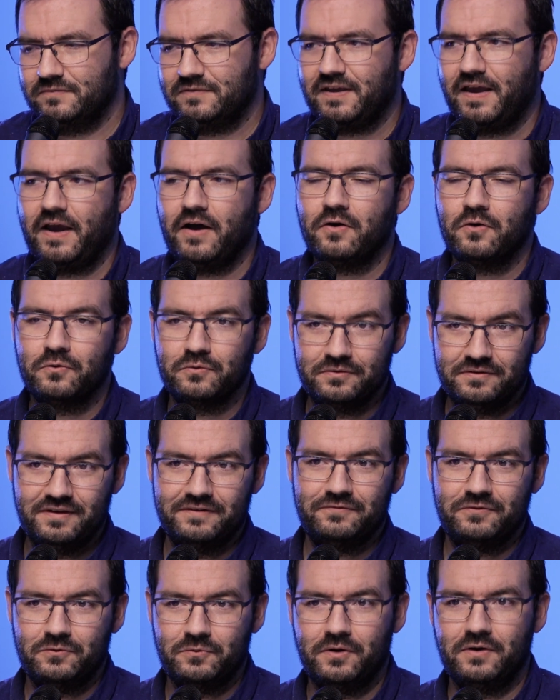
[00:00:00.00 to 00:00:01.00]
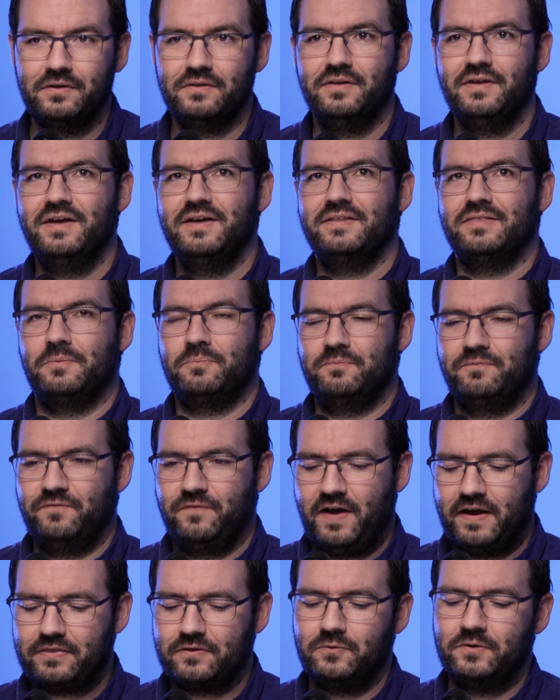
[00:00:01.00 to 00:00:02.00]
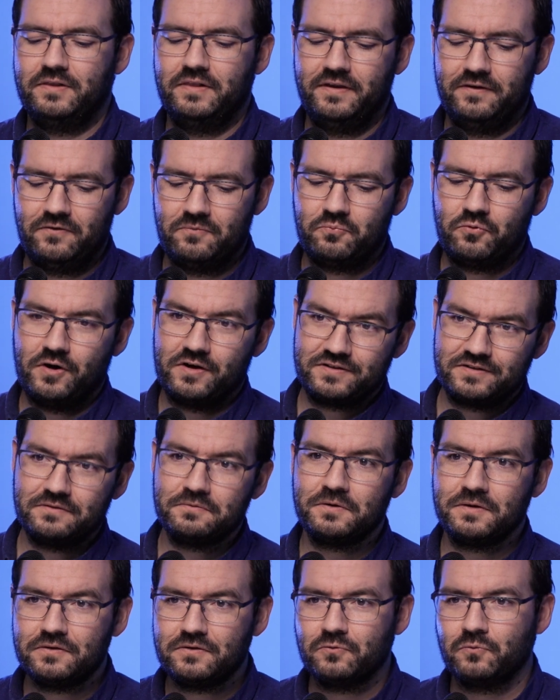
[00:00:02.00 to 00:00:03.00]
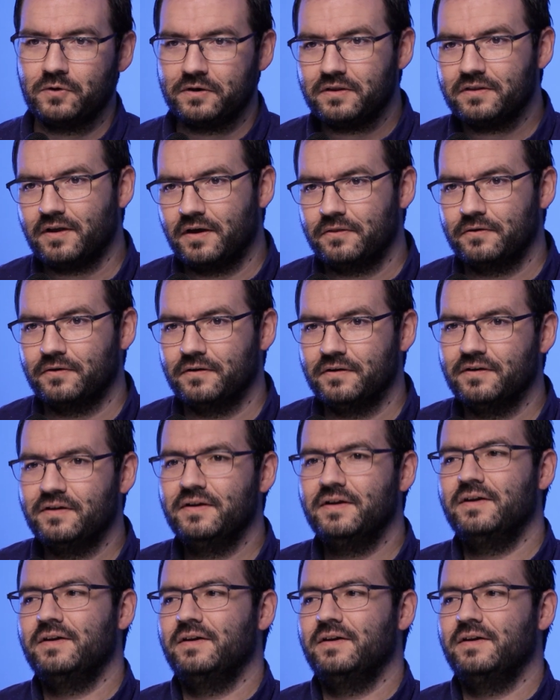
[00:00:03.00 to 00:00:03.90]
town, if you will, the fact that we live in proximity to one another